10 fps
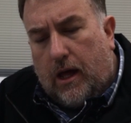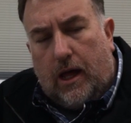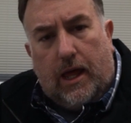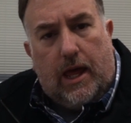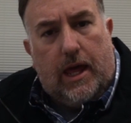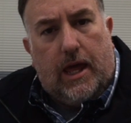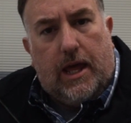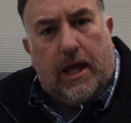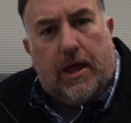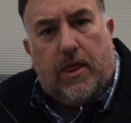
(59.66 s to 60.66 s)

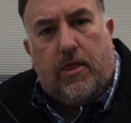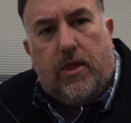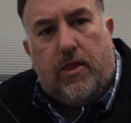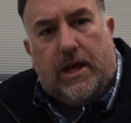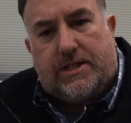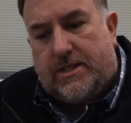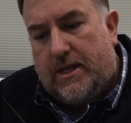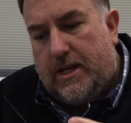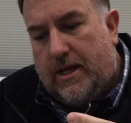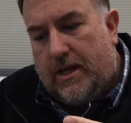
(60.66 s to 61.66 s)
it's
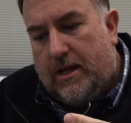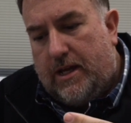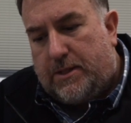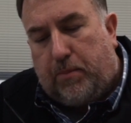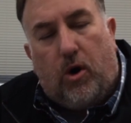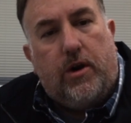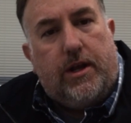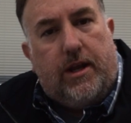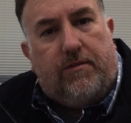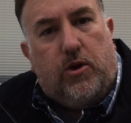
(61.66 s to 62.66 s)

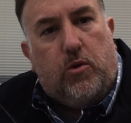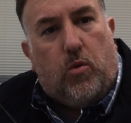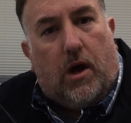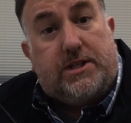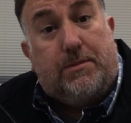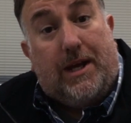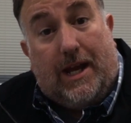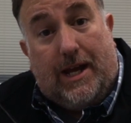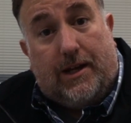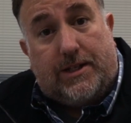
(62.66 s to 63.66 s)
pertinent if you want to be
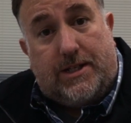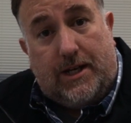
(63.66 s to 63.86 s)
an ALT,